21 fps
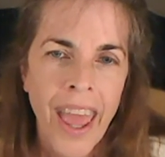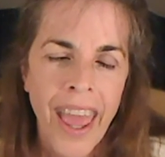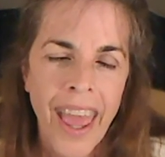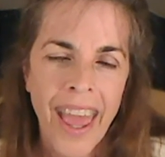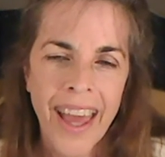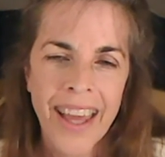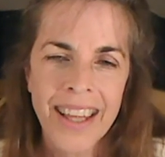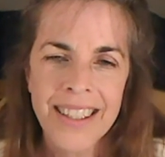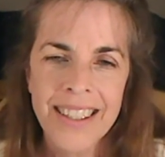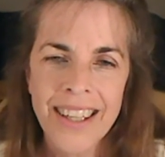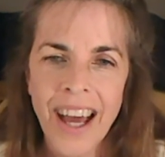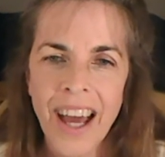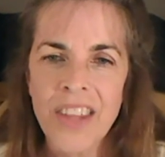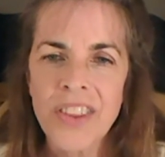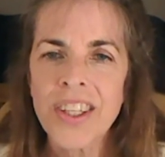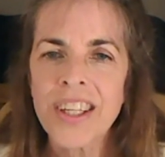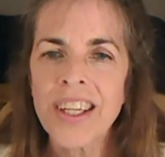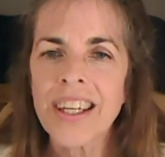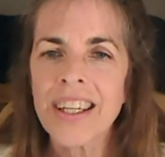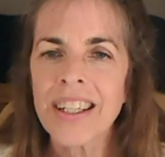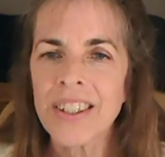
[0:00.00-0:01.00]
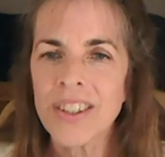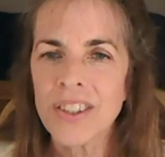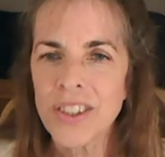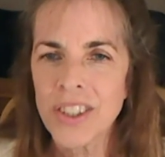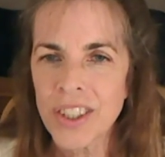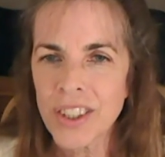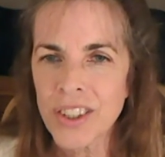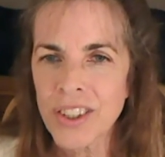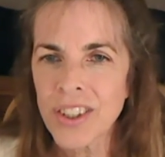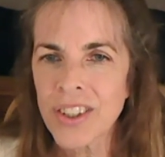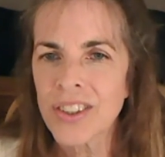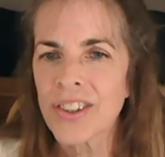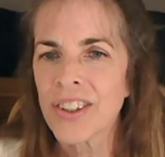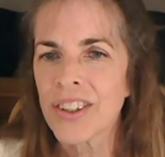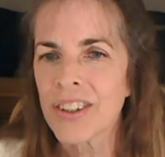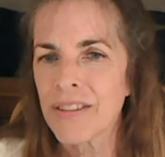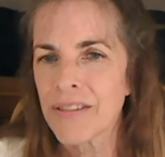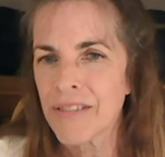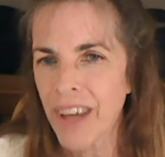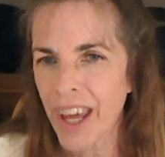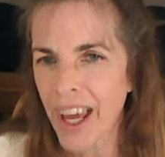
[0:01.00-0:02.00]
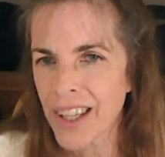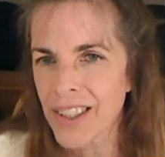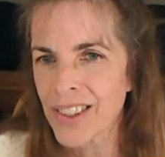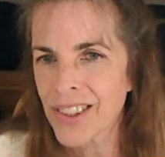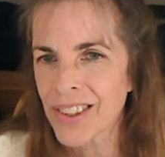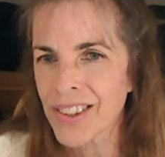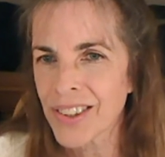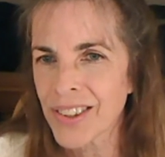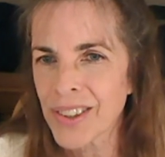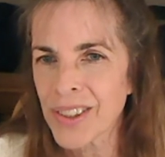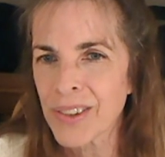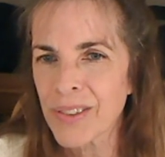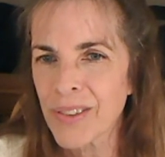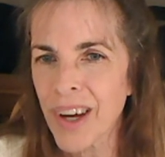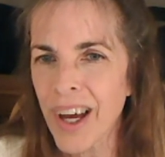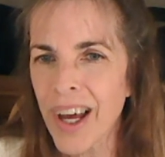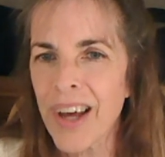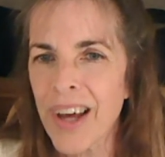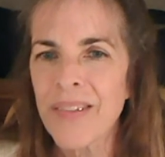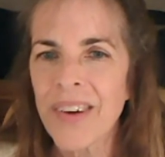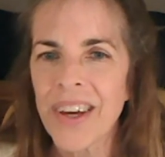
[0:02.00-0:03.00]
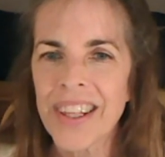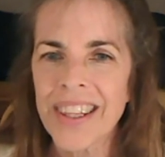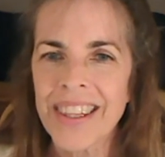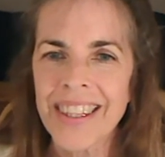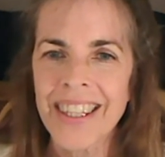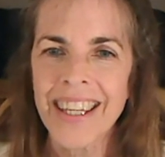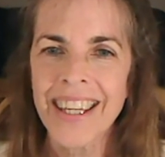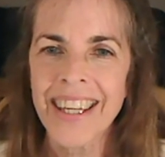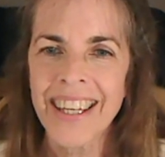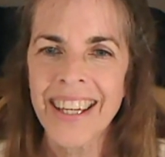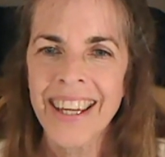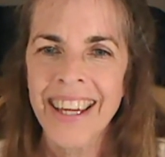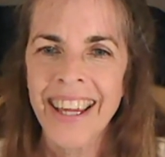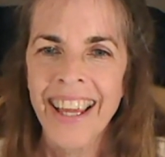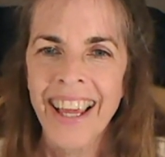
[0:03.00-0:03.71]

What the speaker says: And I think in addition to the vaginal swab, I think,